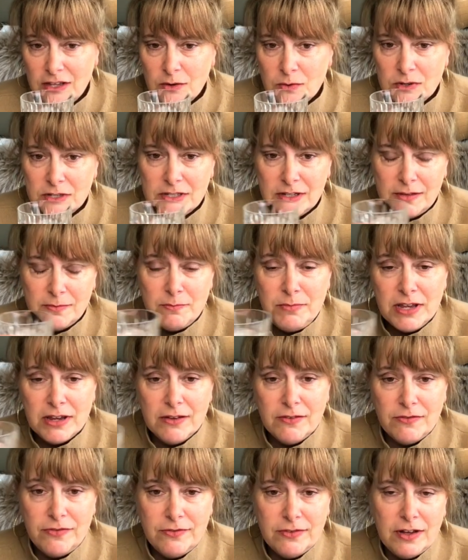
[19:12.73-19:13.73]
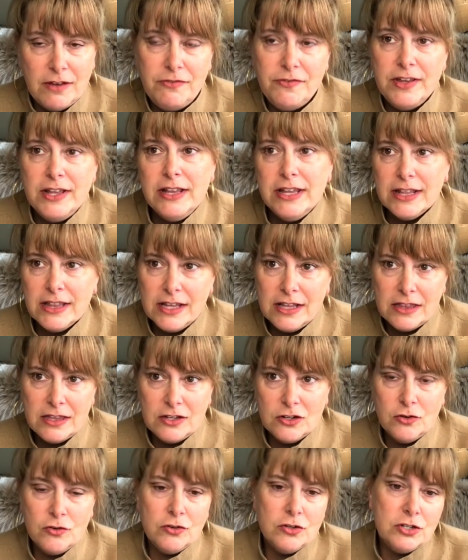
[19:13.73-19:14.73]
There was a big a feeling that
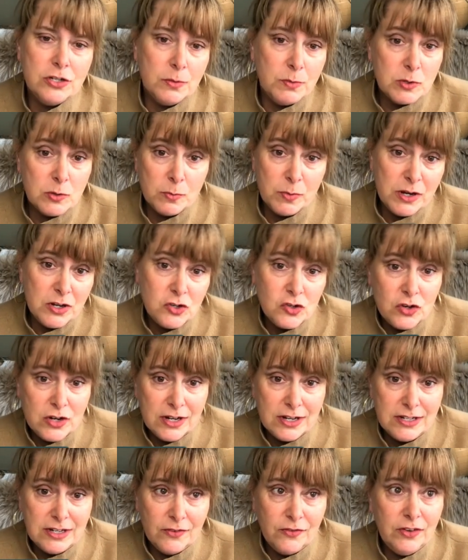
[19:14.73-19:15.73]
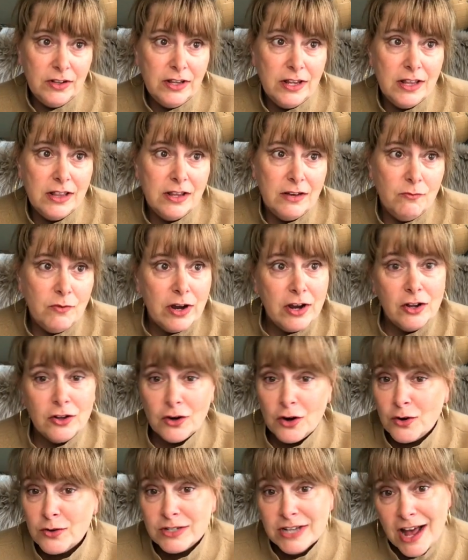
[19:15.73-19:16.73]
the cruise ships were being treated differently than
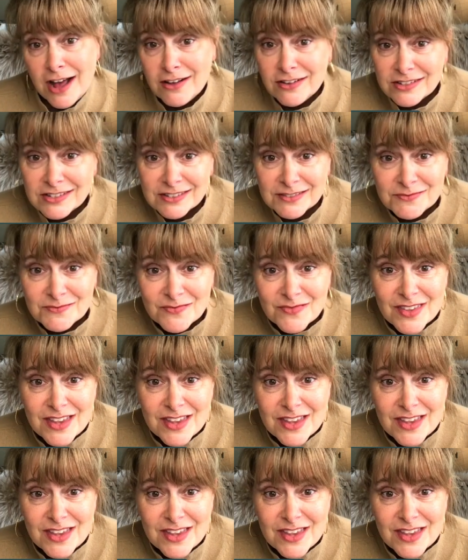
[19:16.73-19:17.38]
regular hotels.